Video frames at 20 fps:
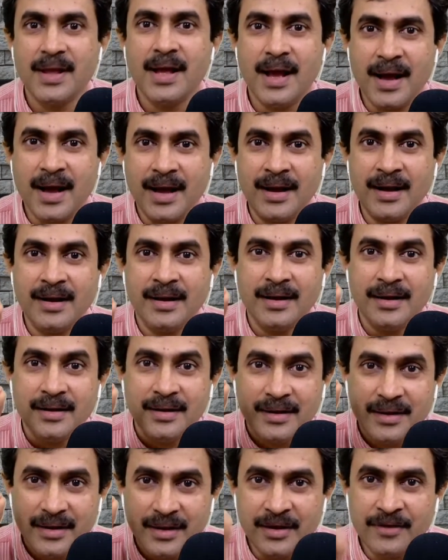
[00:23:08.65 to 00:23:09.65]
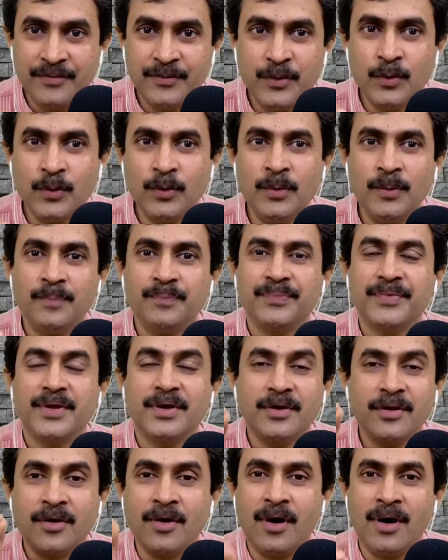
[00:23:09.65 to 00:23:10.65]
And if you
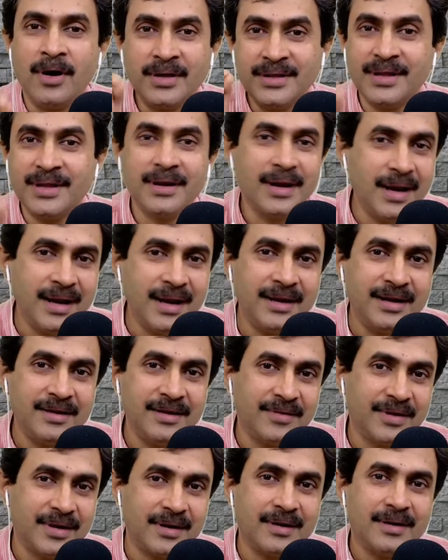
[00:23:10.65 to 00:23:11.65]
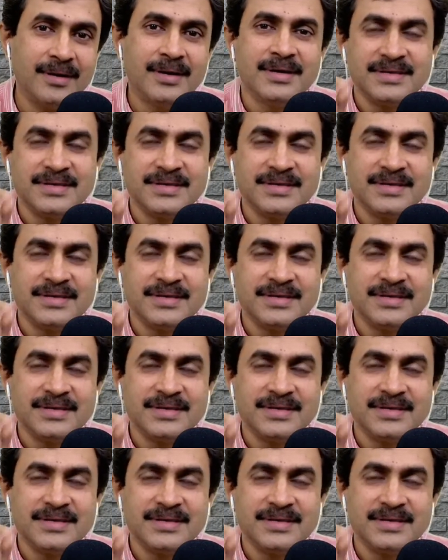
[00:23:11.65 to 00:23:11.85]
got the relative error,